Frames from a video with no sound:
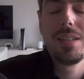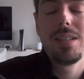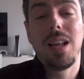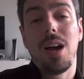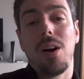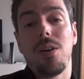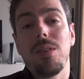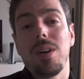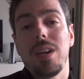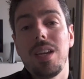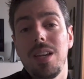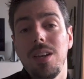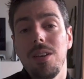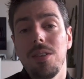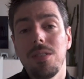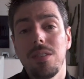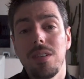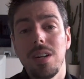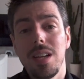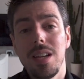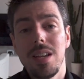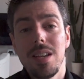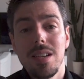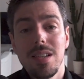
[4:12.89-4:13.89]
Now,
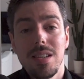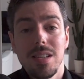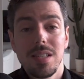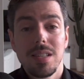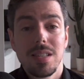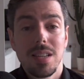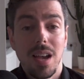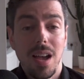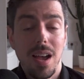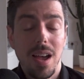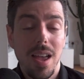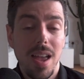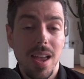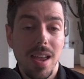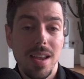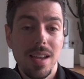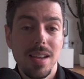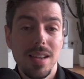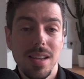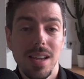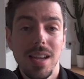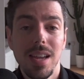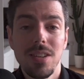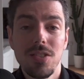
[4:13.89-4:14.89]
here is
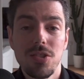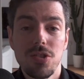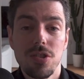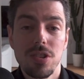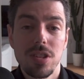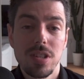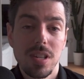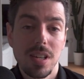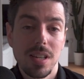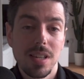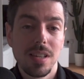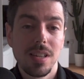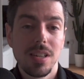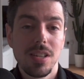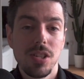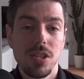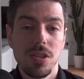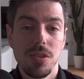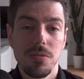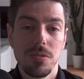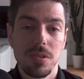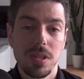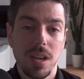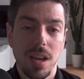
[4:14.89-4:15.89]
an interesting
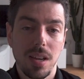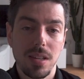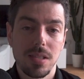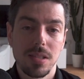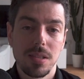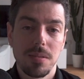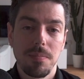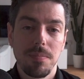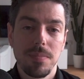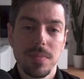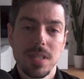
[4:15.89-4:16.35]
use case.